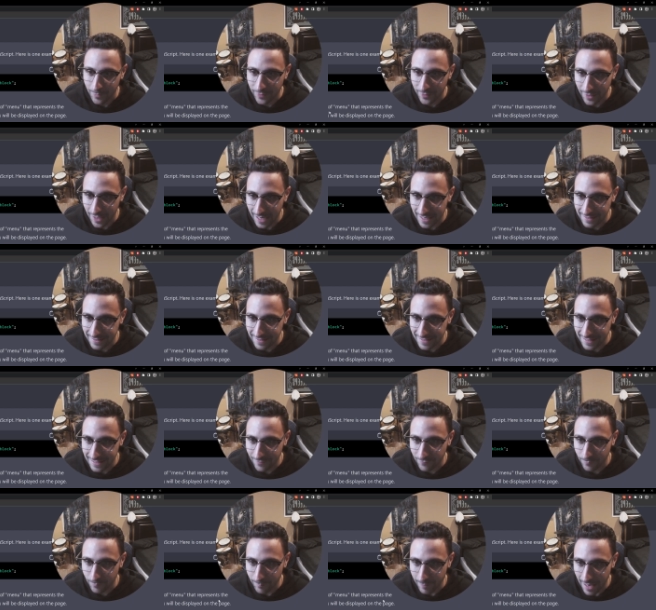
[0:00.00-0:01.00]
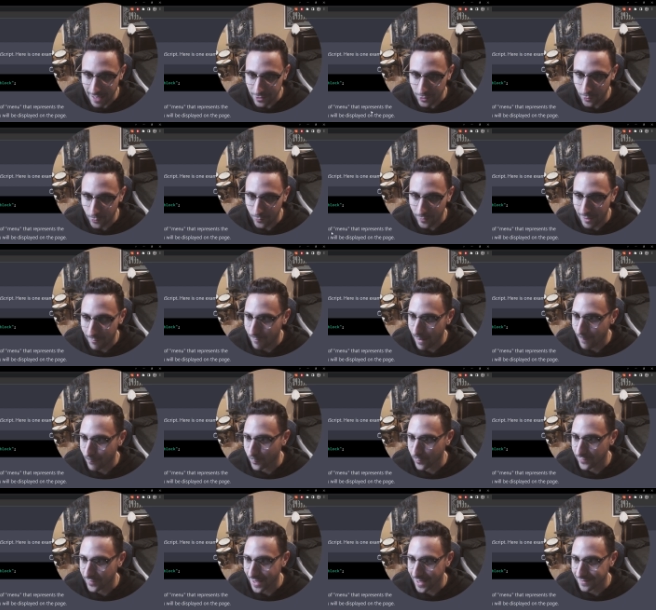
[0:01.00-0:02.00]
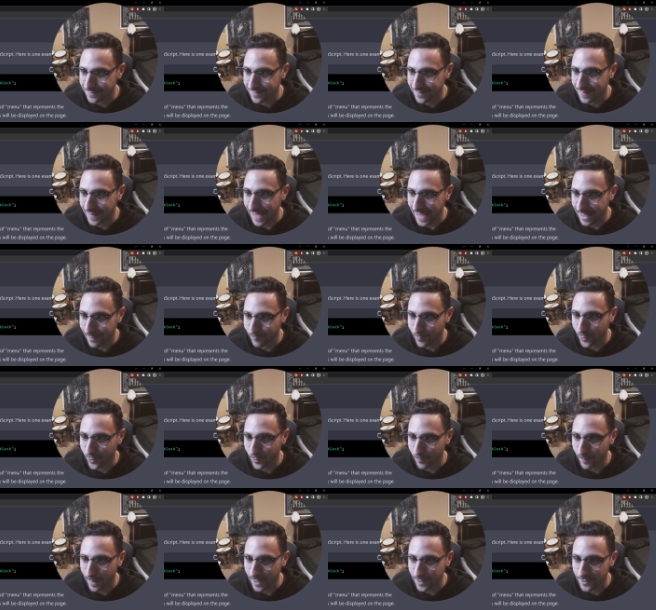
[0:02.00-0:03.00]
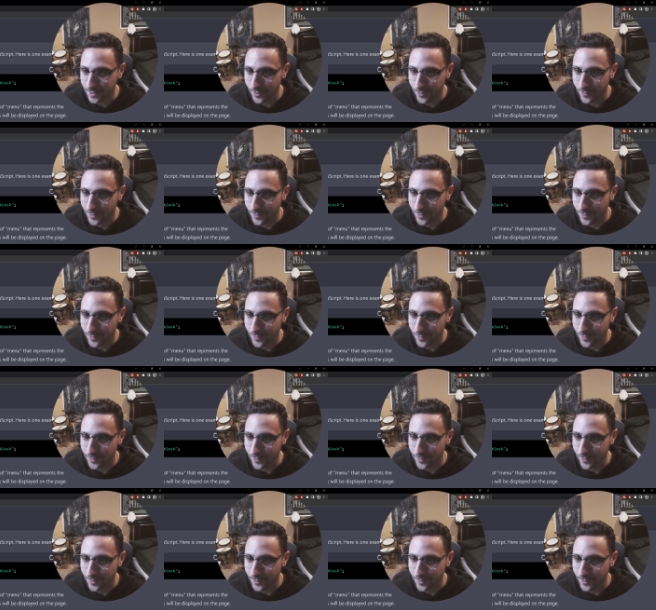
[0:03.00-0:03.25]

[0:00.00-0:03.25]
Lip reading: an ID of menu that represents the hamburger menu.